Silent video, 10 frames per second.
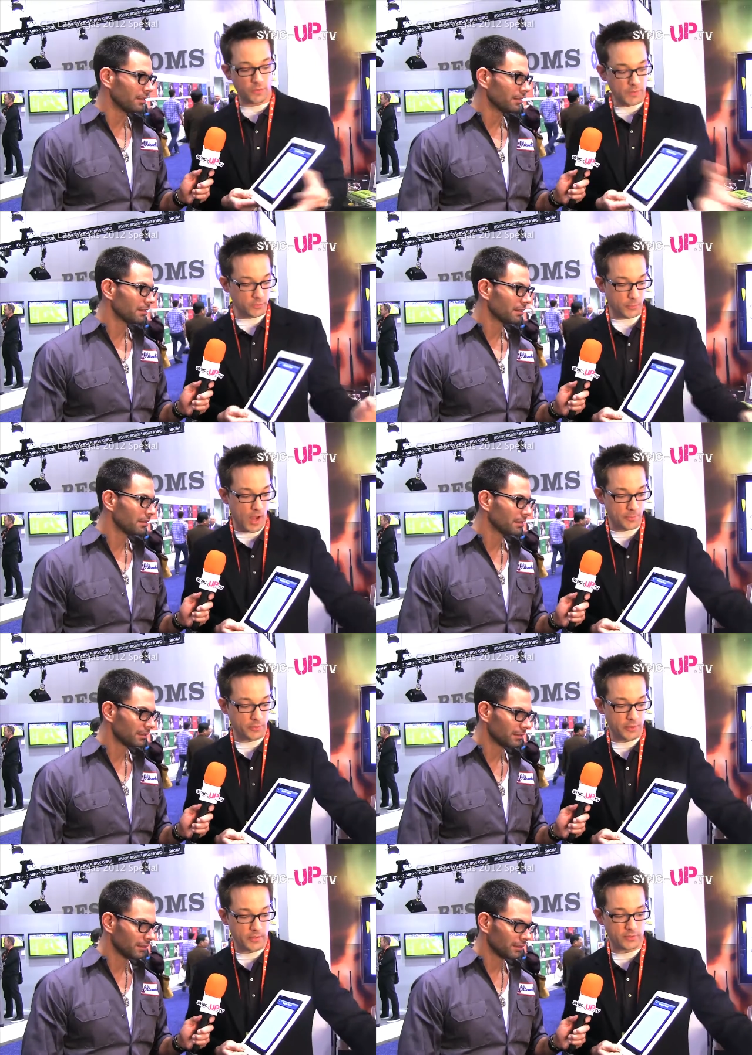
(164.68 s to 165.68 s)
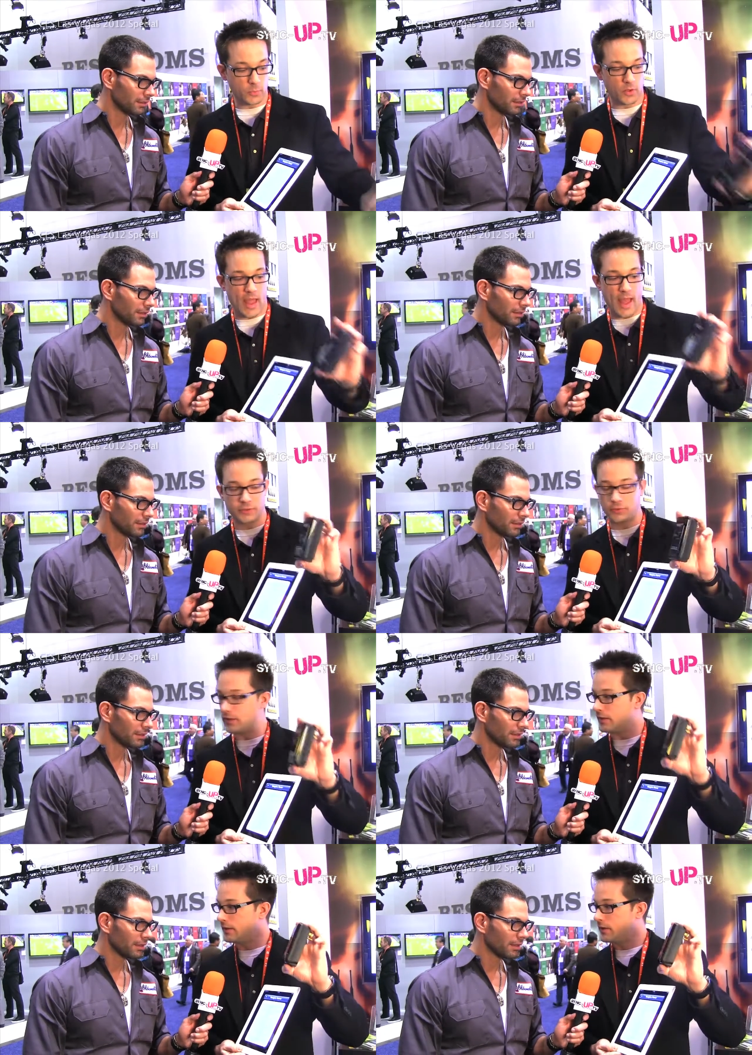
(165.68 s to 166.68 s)
Speaker 1: if used properly, these will
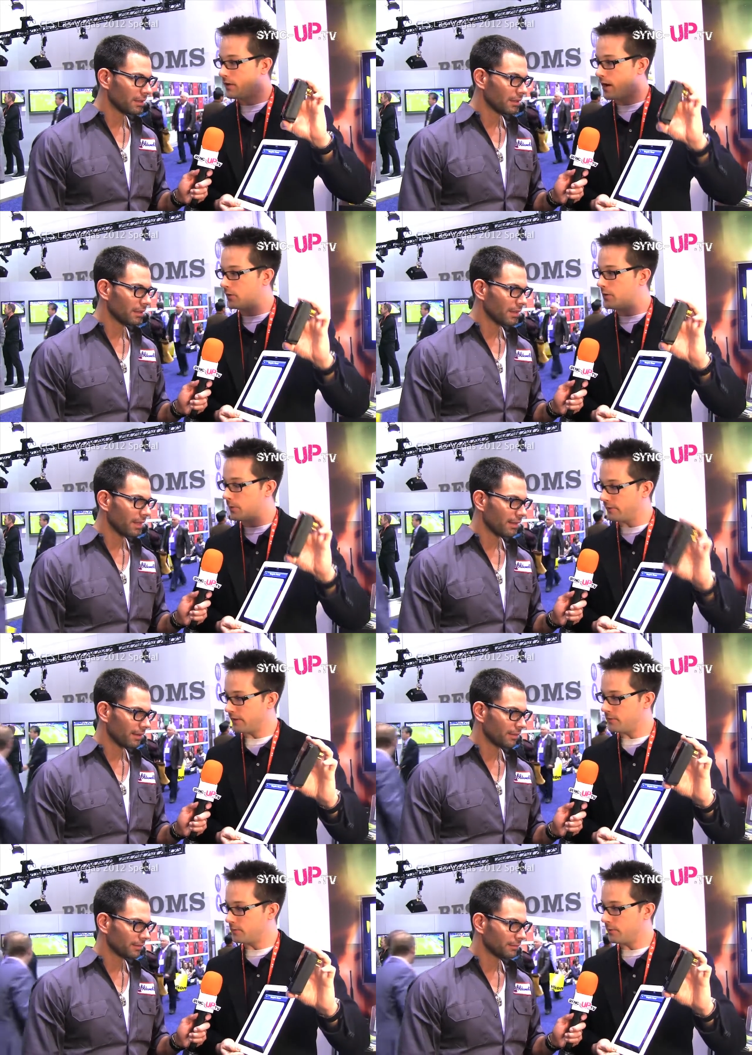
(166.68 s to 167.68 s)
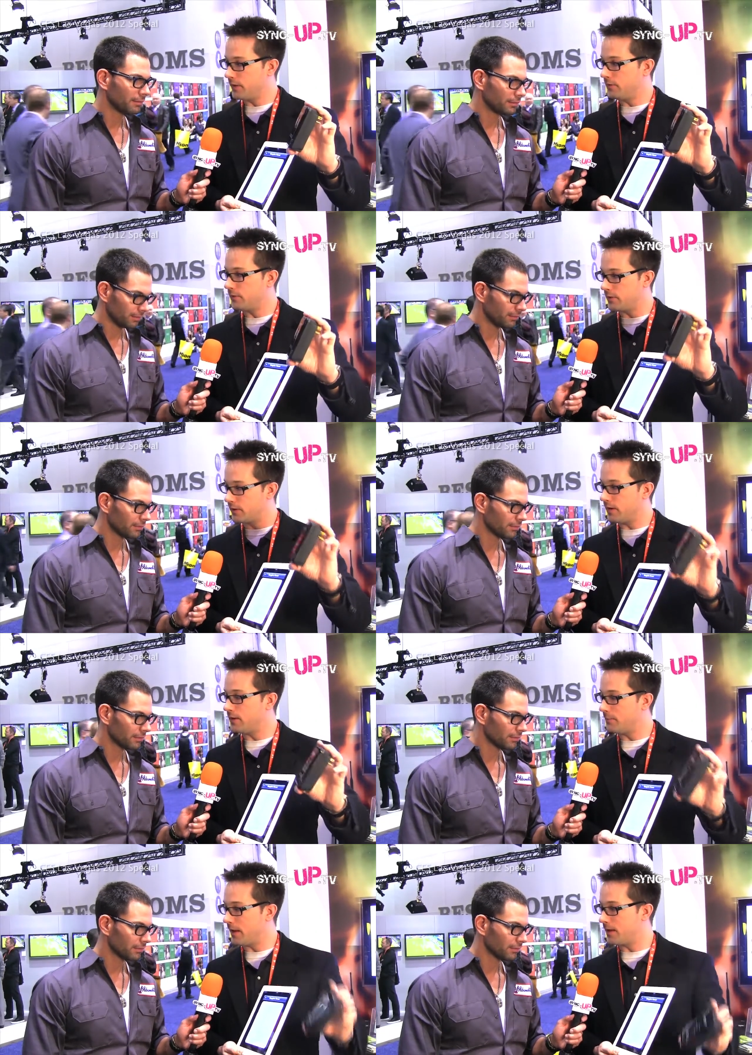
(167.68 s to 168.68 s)
actually not only protect your appliances, they're going to
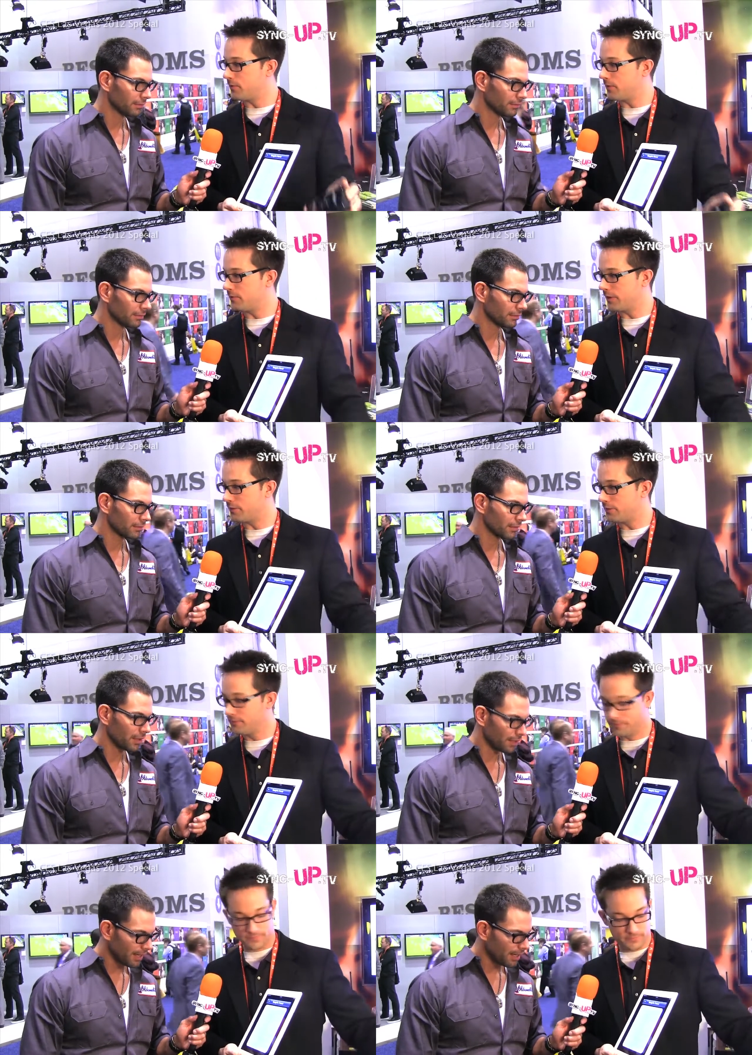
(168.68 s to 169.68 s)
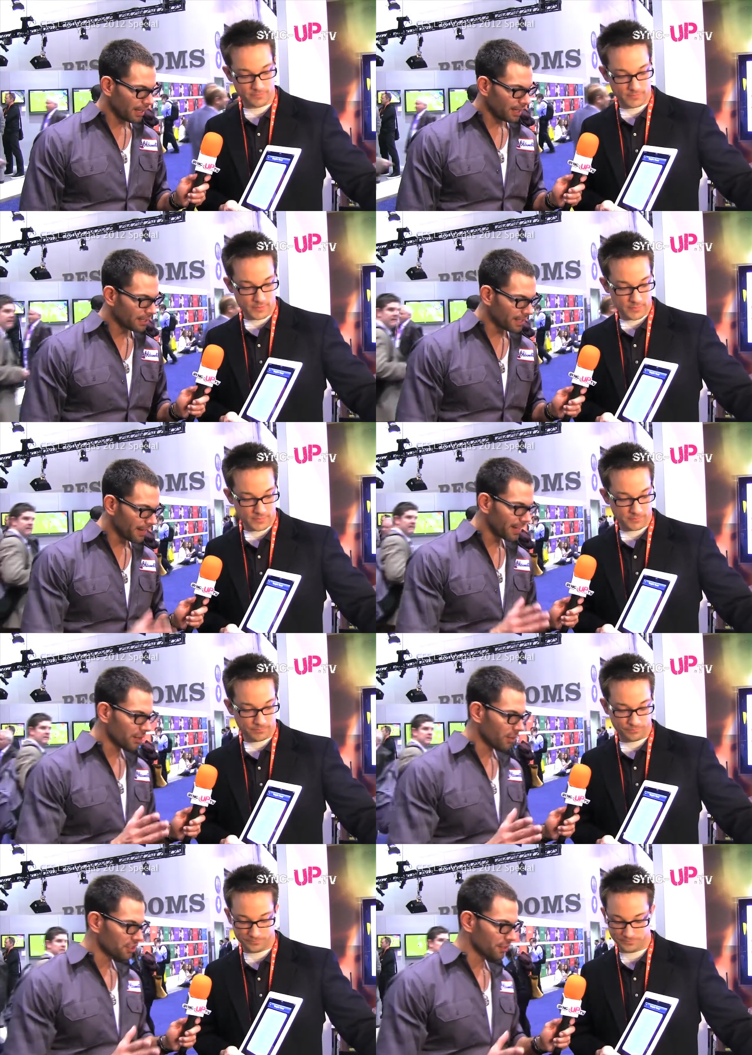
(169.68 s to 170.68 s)
end up paying for themselves.
Speaker 2: Okay.
Speaker 1: Now,
Speaker 2: David, I got
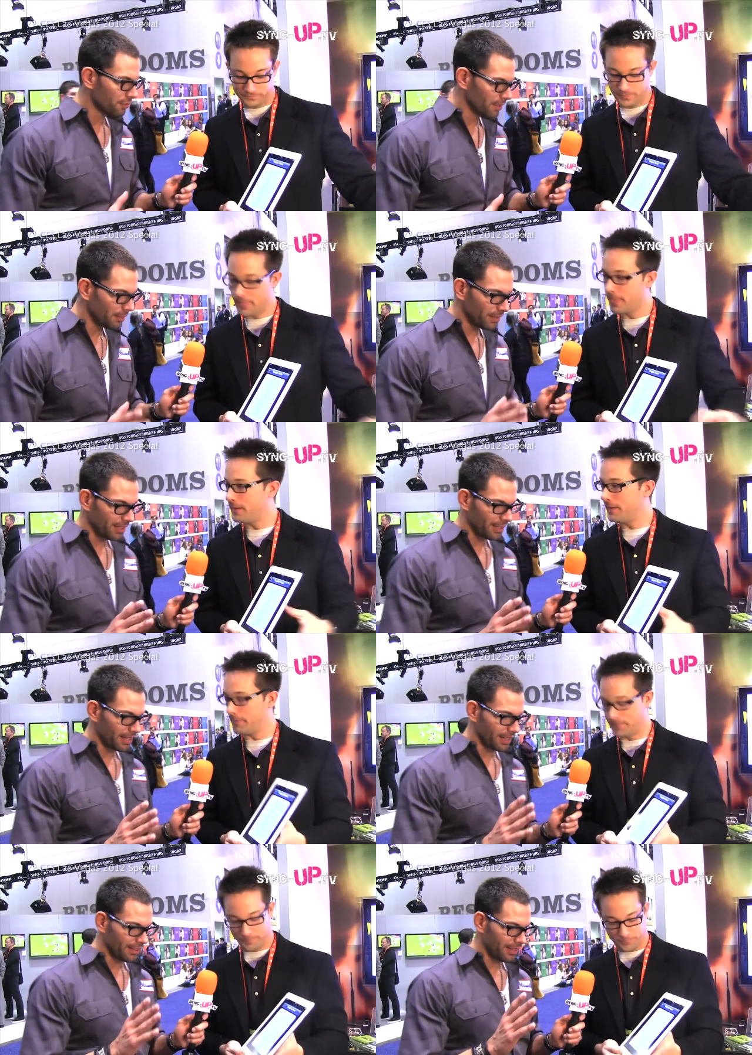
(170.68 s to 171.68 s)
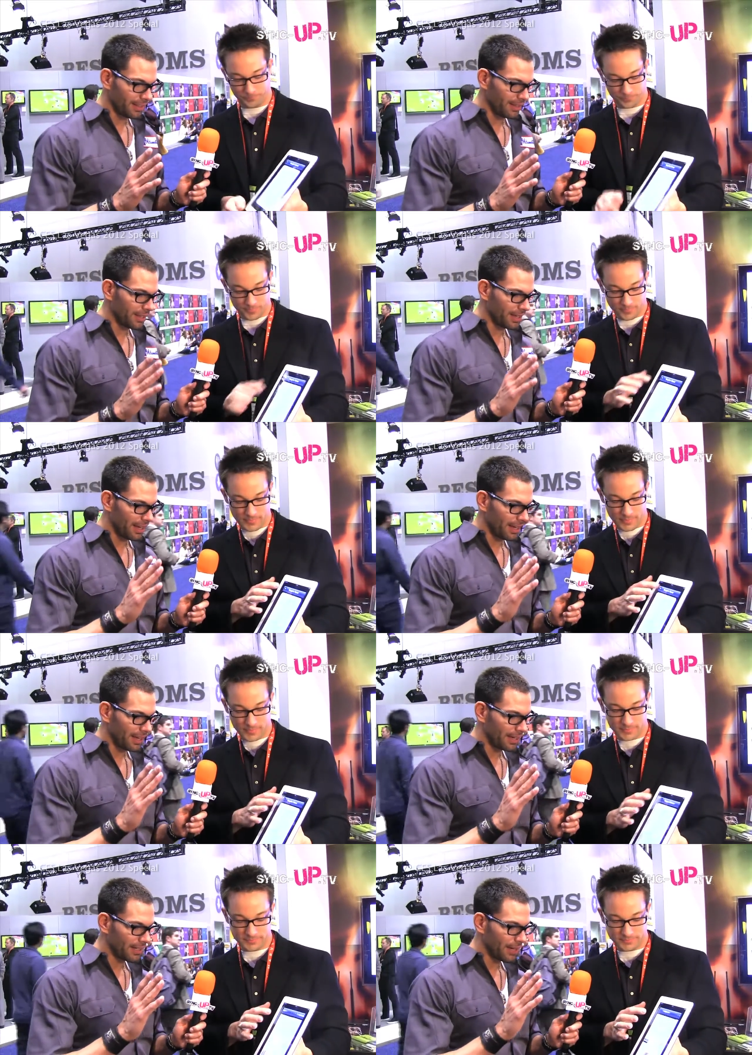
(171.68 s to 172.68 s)
a question for you. I mean, yeah.
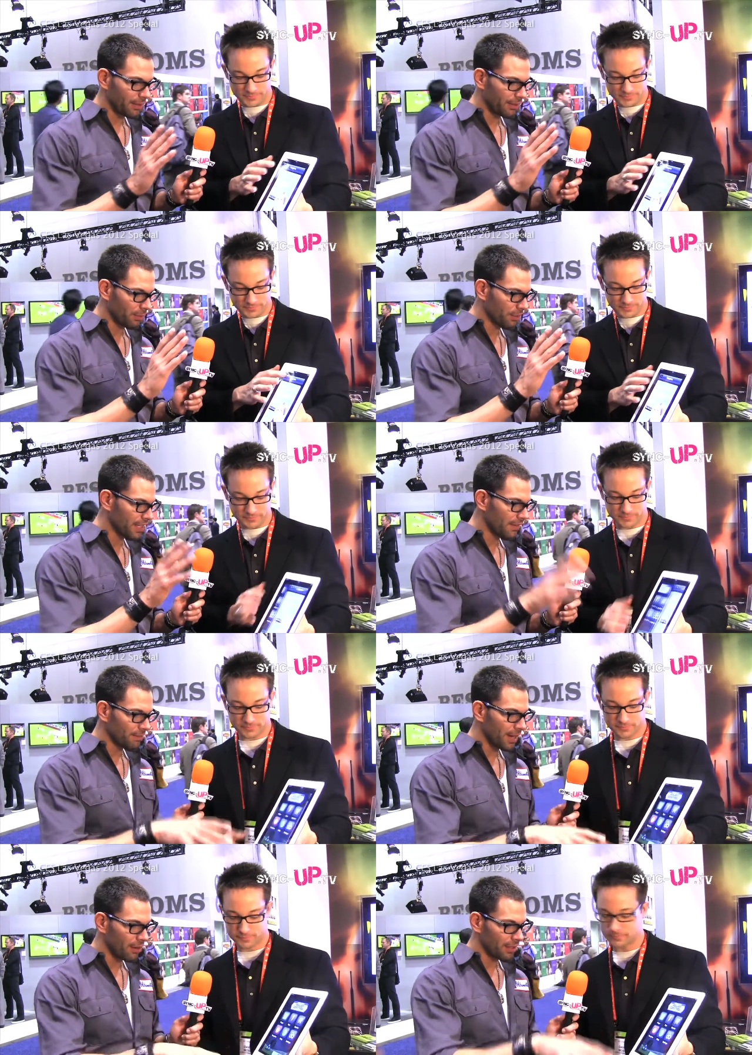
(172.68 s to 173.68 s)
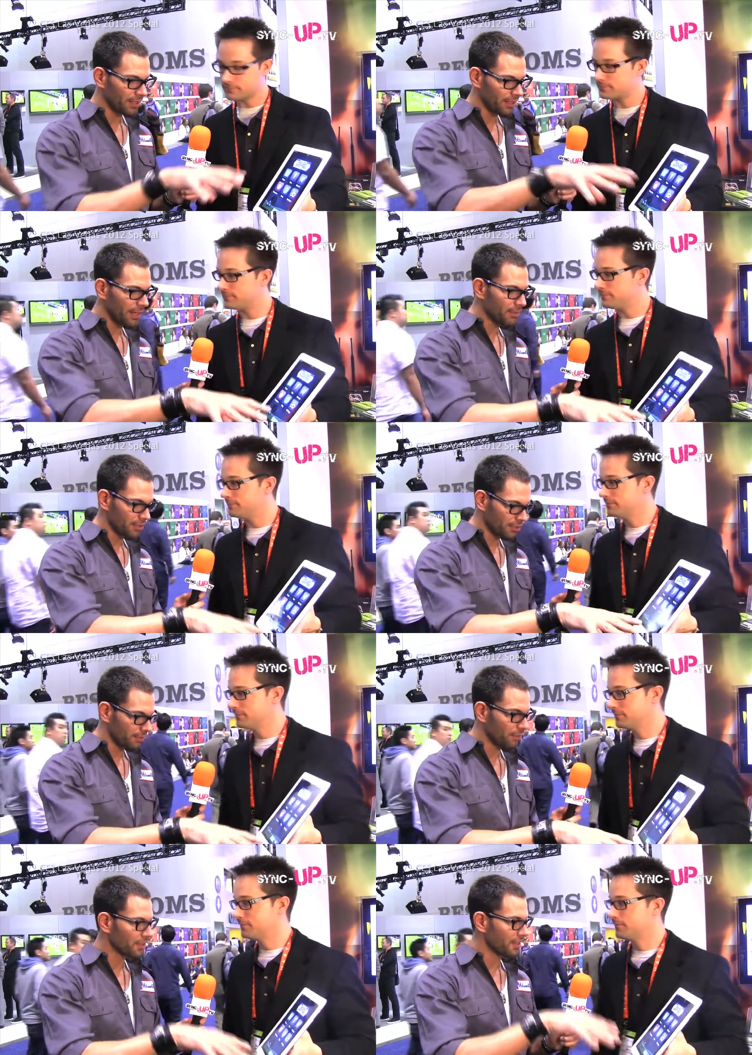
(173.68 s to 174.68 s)
Now, we're saving power on the lamps and
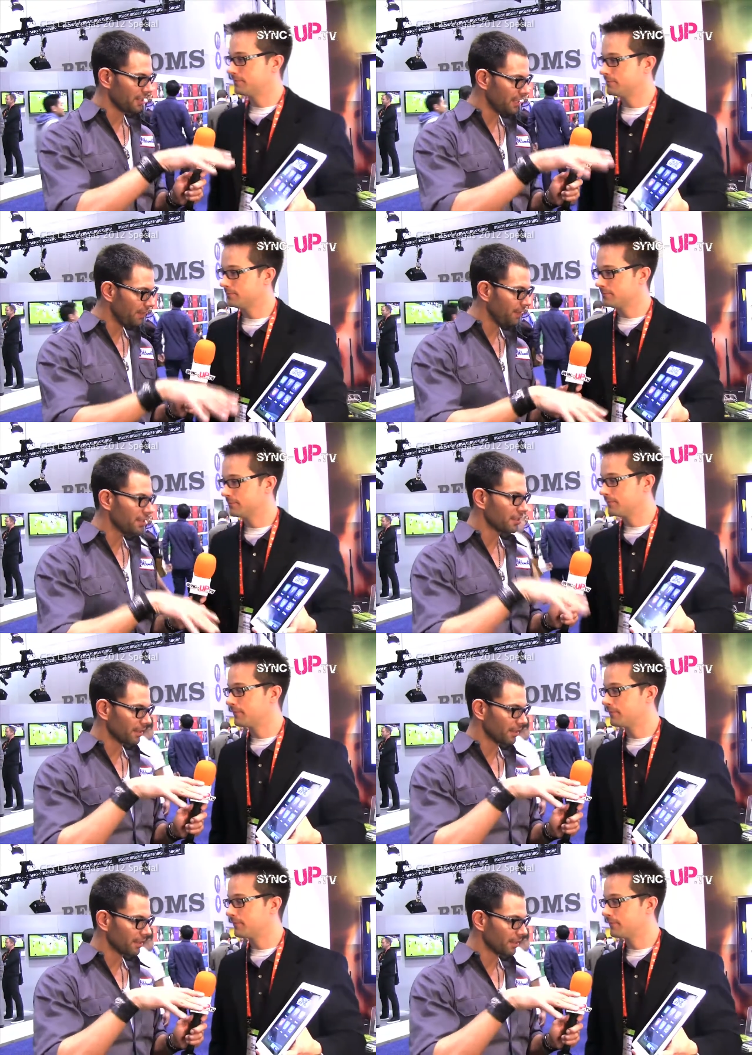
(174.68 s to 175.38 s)
so forth, and the T Vs and the